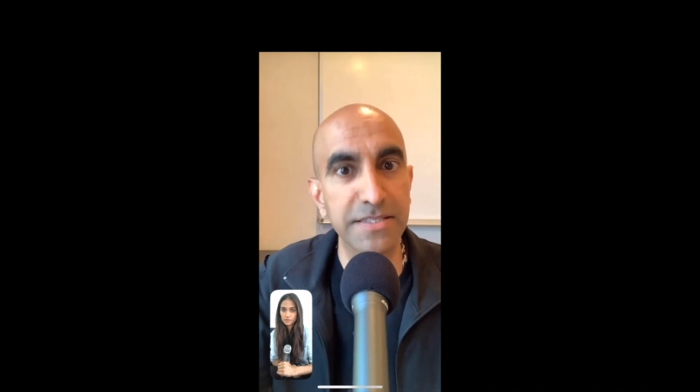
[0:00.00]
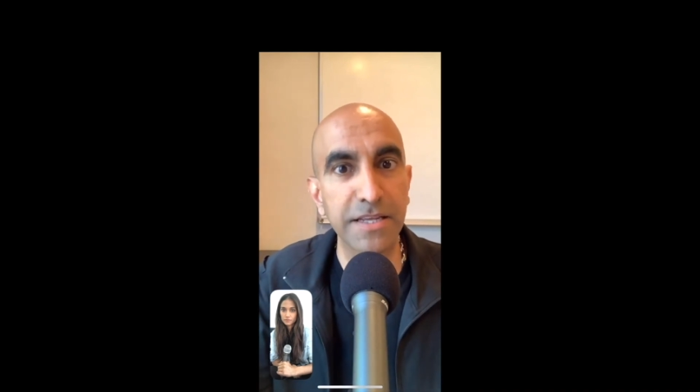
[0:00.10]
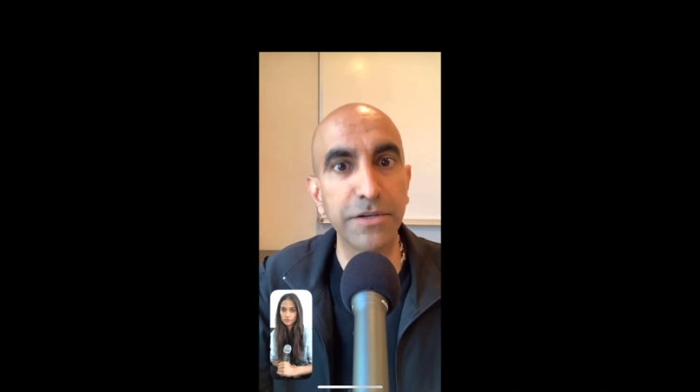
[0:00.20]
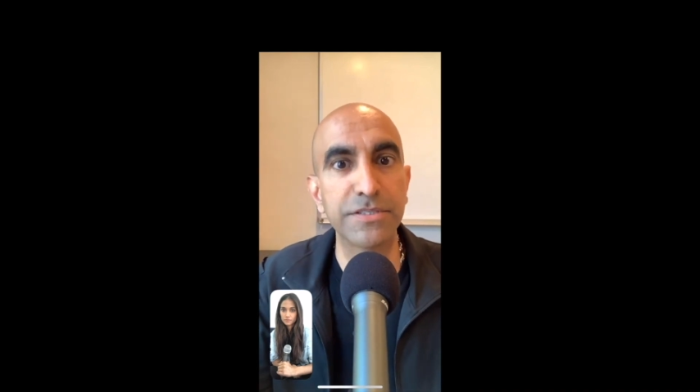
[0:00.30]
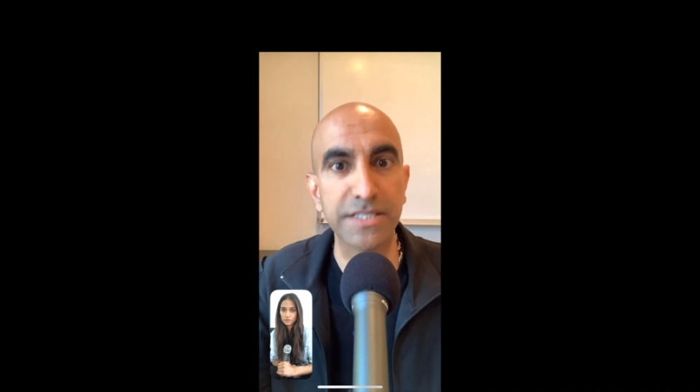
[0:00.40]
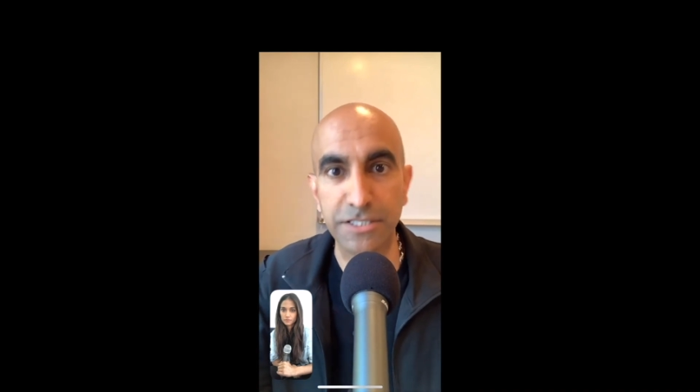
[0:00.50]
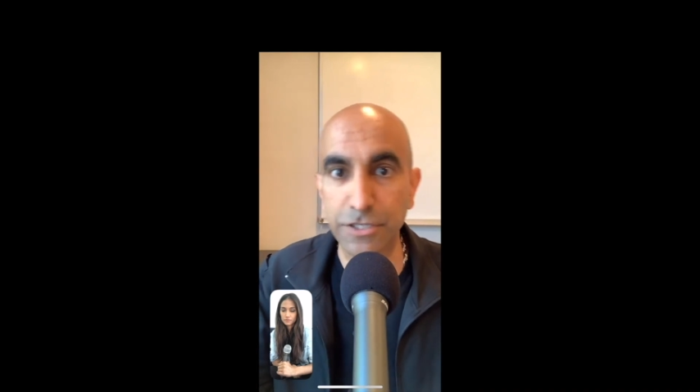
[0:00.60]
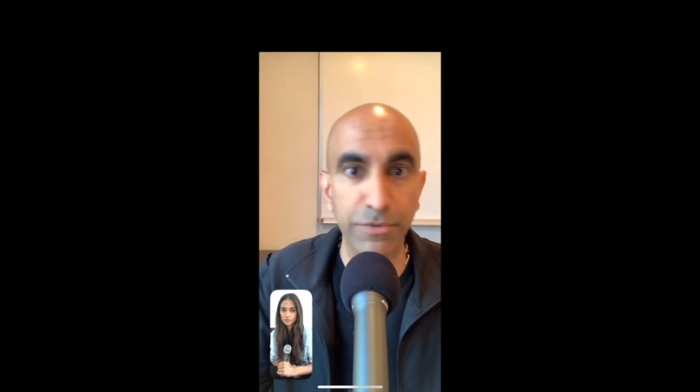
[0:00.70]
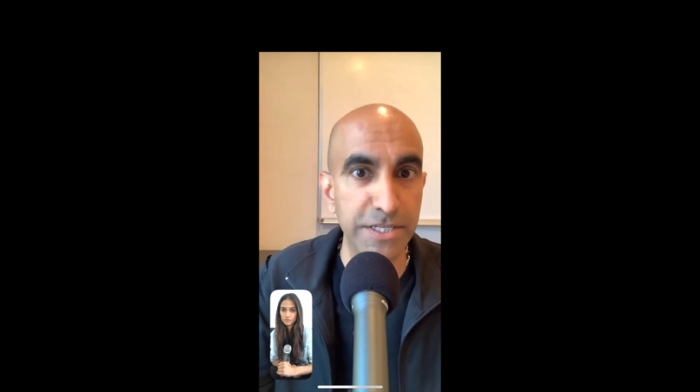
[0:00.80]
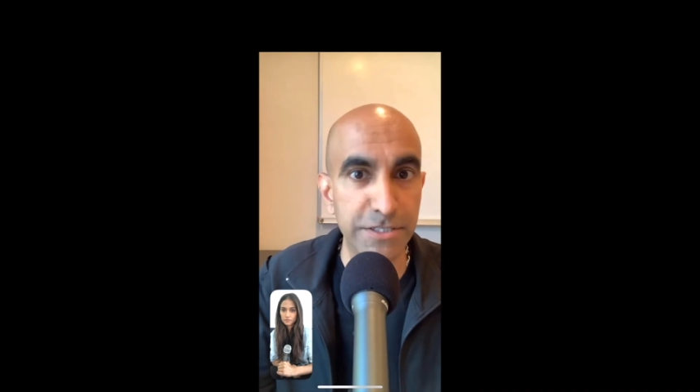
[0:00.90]
They say you're
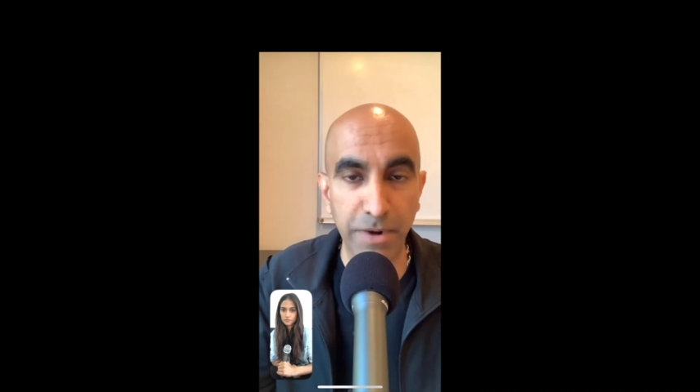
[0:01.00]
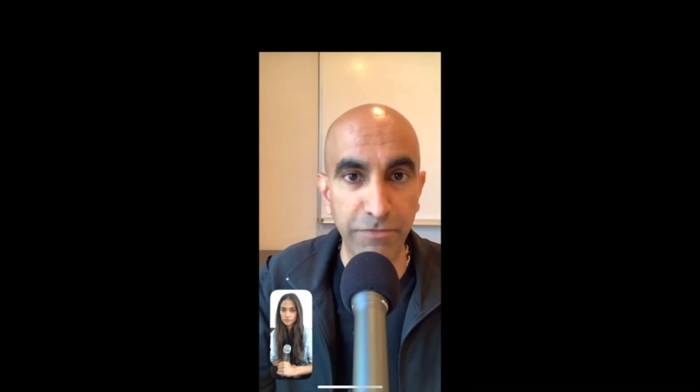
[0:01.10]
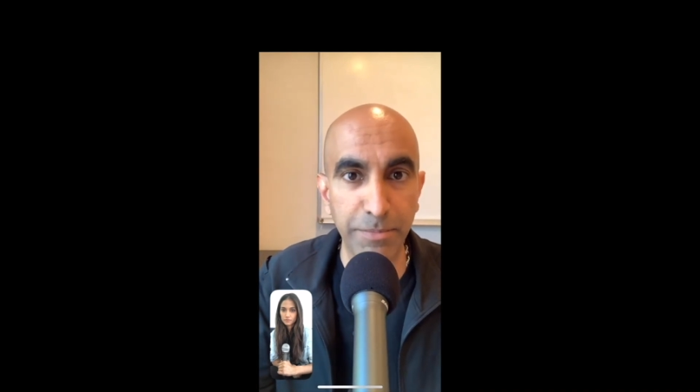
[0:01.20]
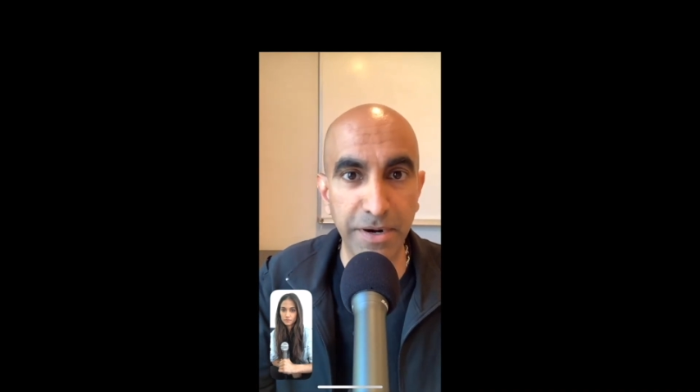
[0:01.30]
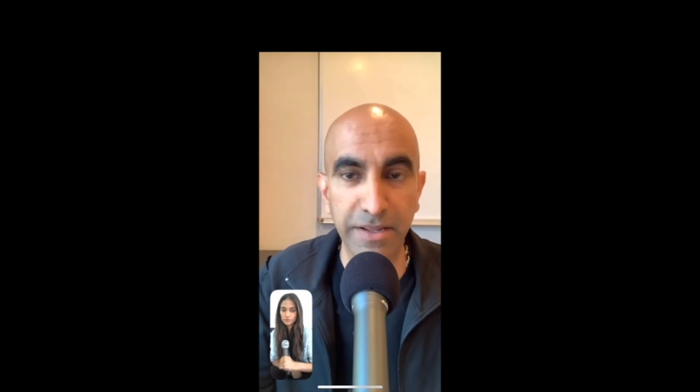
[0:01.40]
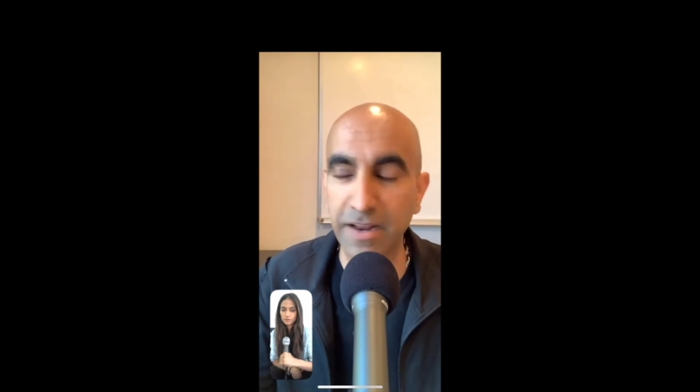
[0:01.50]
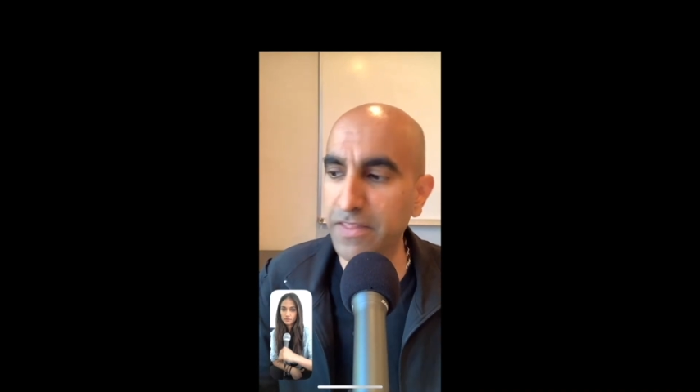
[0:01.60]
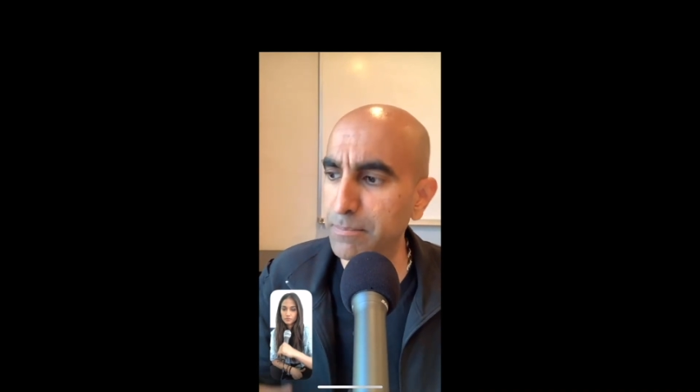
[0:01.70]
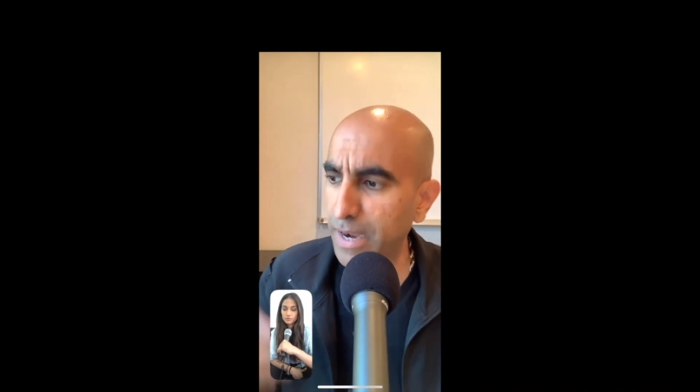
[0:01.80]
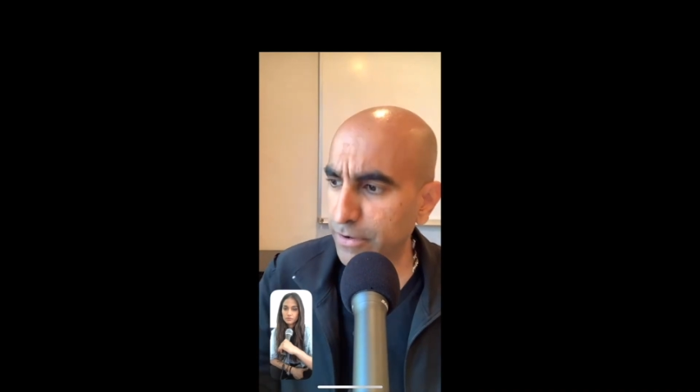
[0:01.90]
6 degrees from everybody, and
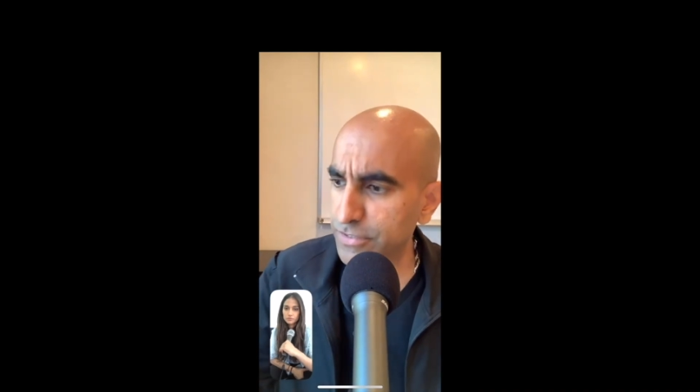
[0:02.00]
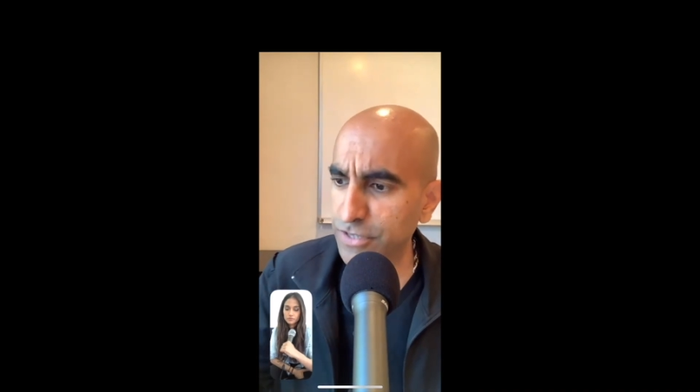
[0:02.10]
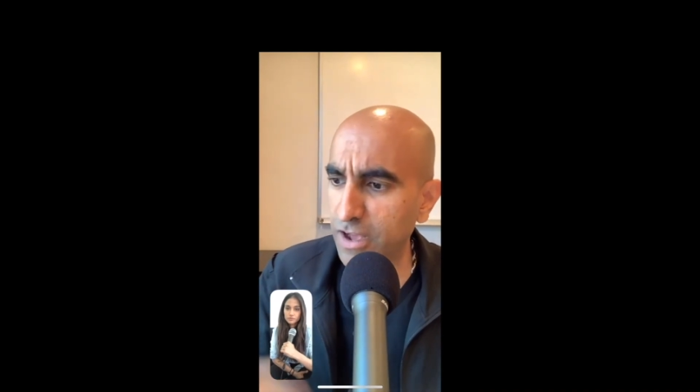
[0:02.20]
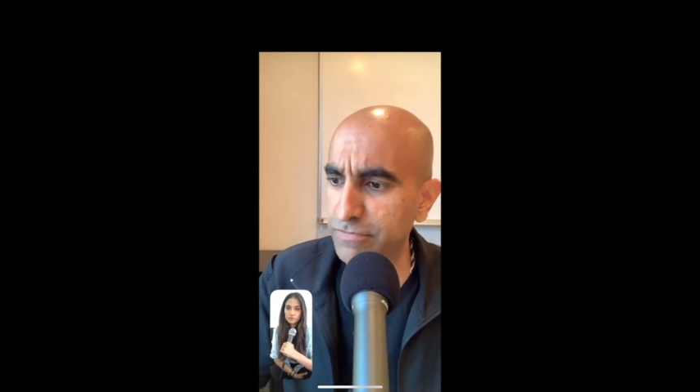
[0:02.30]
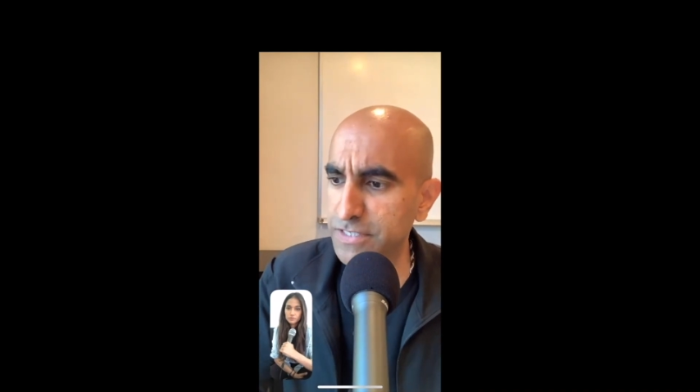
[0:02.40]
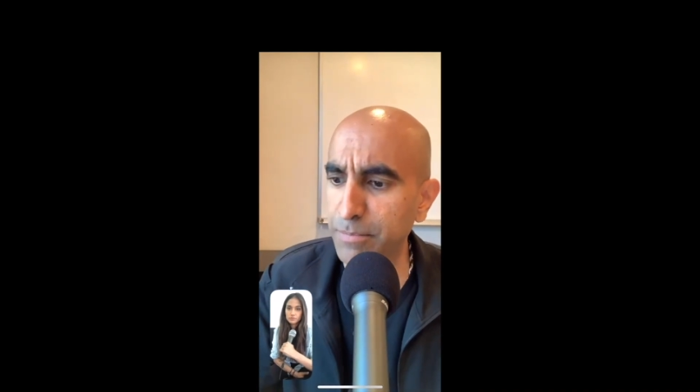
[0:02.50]
I think Microsoft,